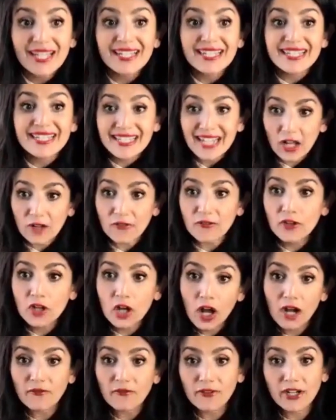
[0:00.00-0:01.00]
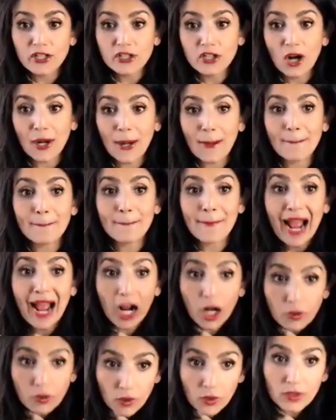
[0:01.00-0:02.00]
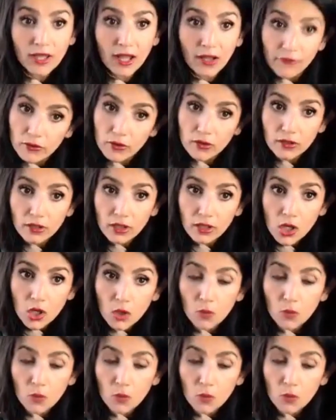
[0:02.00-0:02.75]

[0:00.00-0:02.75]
self-confidence on a macro level,